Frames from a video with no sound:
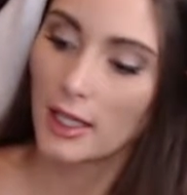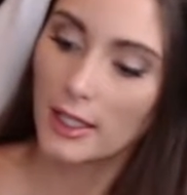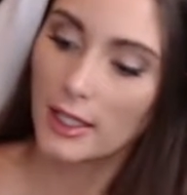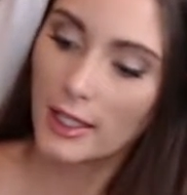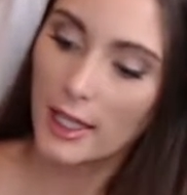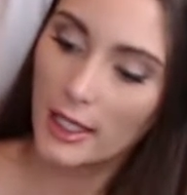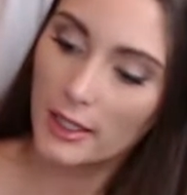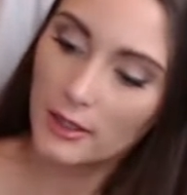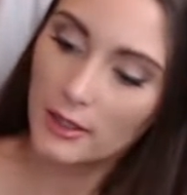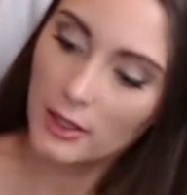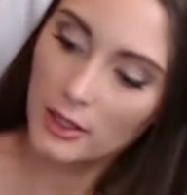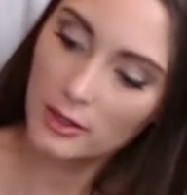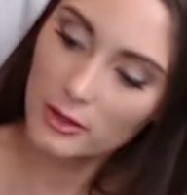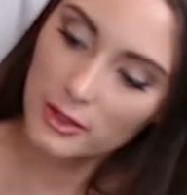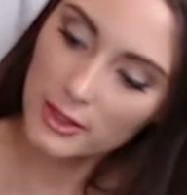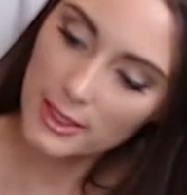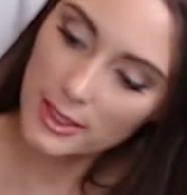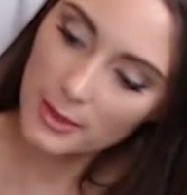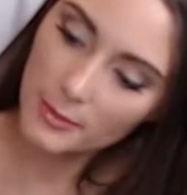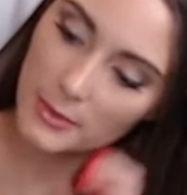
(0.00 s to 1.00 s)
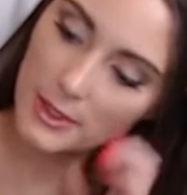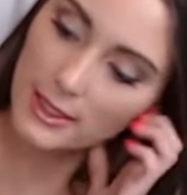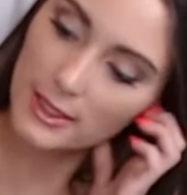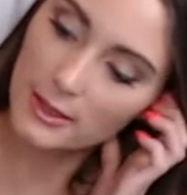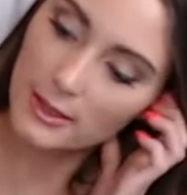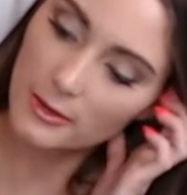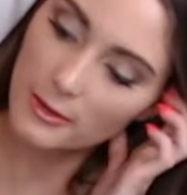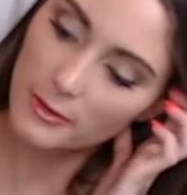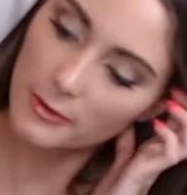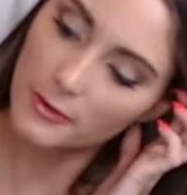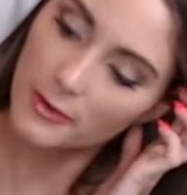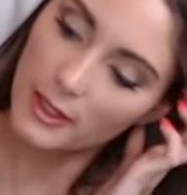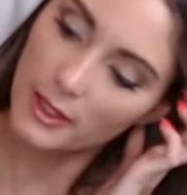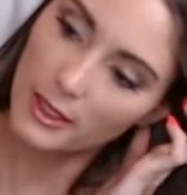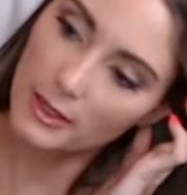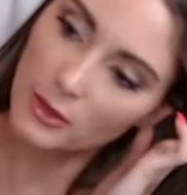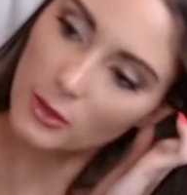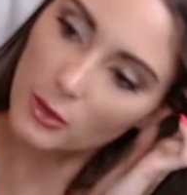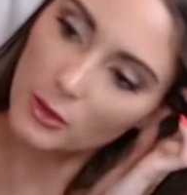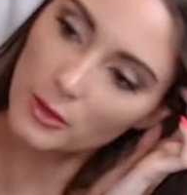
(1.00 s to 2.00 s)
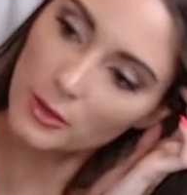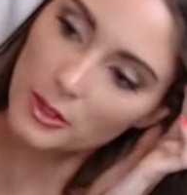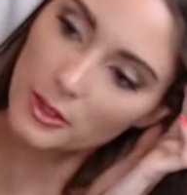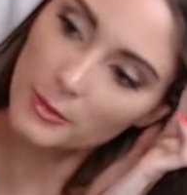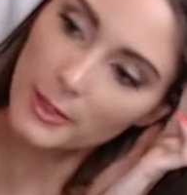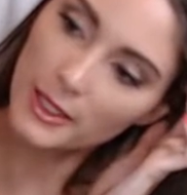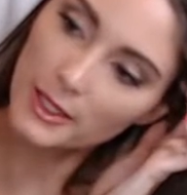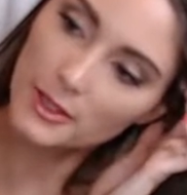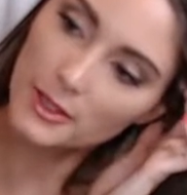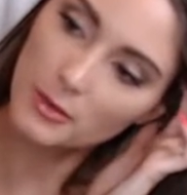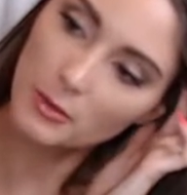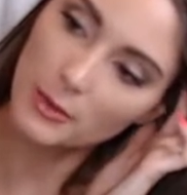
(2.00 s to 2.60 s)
Khadgar looked at Medivh, and the older mage